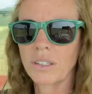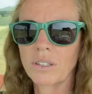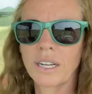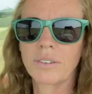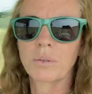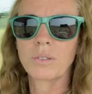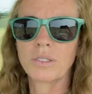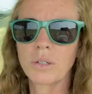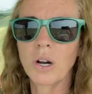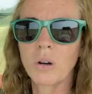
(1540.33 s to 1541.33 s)
go down the road and
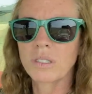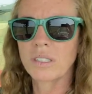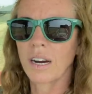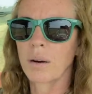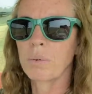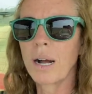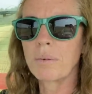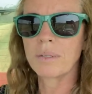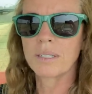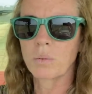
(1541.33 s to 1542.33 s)
do oats. Our
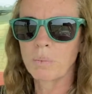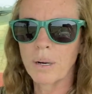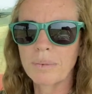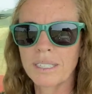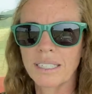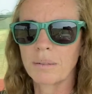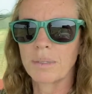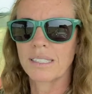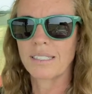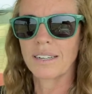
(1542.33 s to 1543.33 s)
problem is we're probably not gonna
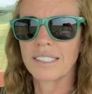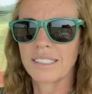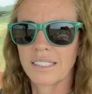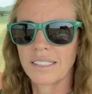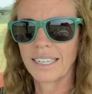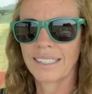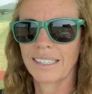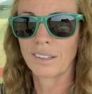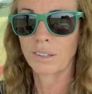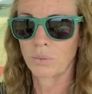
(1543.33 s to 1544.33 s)
be started till like
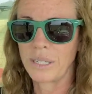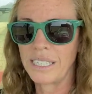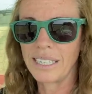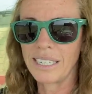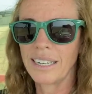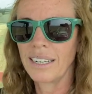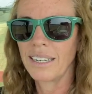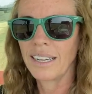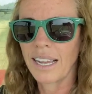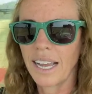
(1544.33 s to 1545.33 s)
3,
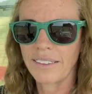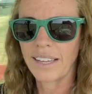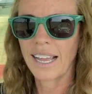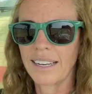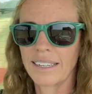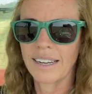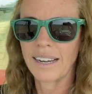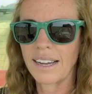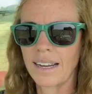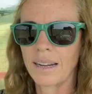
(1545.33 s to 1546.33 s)
and then
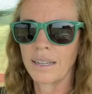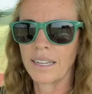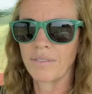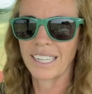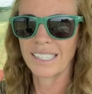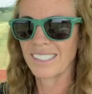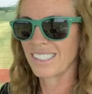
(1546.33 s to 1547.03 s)
if it gets